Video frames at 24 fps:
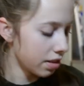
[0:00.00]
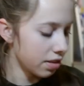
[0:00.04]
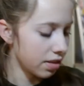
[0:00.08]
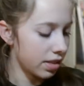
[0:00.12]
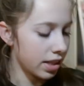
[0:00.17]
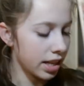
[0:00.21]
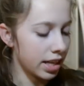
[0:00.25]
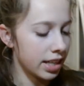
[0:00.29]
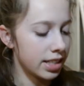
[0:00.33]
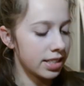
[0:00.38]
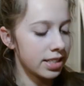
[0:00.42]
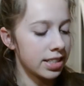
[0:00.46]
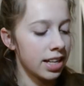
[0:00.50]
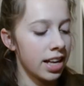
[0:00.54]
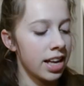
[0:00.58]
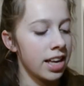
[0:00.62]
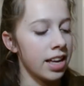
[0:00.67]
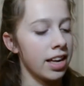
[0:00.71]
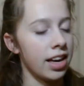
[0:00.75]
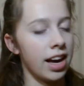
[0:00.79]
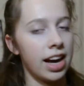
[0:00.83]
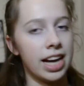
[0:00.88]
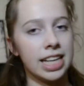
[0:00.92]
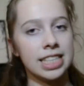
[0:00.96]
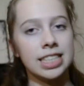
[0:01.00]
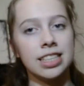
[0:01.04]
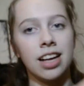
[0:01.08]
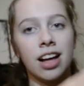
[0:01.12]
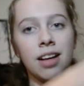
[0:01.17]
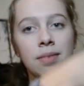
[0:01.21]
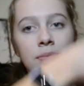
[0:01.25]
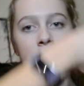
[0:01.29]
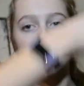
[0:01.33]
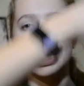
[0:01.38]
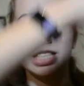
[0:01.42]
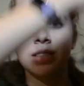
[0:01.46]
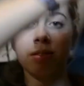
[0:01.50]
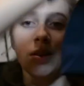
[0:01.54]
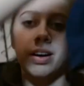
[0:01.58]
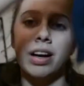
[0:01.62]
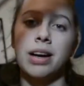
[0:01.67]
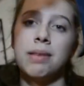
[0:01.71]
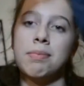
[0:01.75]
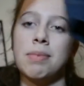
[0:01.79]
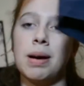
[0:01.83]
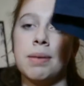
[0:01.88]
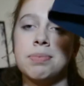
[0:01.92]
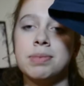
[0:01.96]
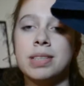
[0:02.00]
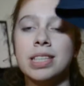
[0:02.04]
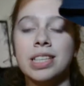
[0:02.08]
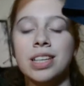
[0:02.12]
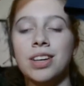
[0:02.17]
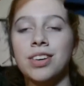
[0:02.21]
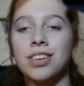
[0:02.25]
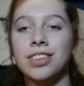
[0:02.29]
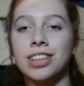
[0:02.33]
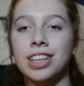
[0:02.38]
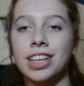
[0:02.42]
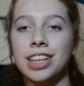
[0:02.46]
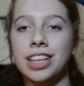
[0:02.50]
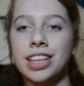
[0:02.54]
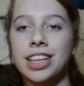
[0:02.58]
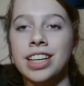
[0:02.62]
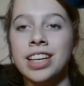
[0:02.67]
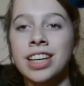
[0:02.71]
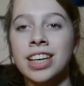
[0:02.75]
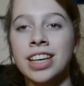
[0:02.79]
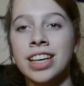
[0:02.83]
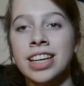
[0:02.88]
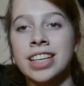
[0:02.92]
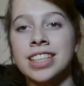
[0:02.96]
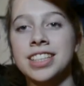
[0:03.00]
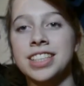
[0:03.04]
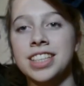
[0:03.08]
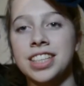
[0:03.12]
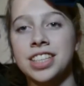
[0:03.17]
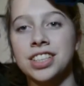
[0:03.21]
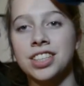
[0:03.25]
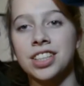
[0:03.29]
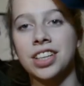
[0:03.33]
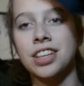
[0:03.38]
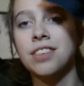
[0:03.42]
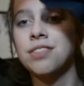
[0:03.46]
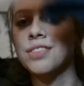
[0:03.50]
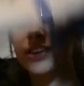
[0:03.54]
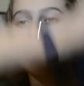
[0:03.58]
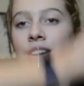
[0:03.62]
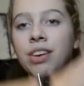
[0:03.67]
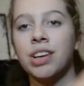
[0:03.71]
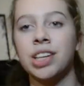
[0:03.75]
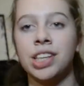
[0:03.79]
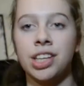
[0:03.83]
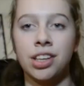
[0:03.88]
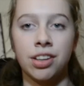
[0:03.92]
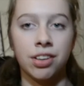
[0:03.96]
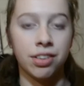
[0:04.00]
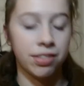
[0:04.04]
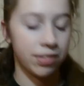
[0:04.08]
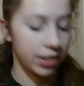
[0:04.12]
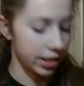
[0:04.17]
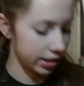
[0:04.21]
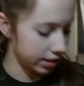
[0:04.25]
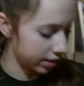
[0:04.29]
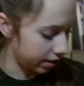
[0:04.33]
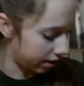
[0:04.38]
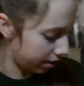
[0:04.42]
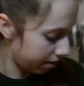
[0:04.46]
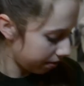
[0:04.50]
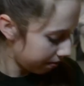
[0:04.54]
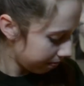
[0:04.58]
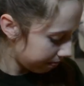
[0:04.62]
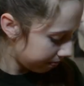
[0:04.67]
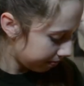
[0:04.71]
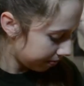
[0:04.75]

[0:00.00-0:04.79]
This I Solemnly Swear I'm Up to No Good t-shirt for going to Universal.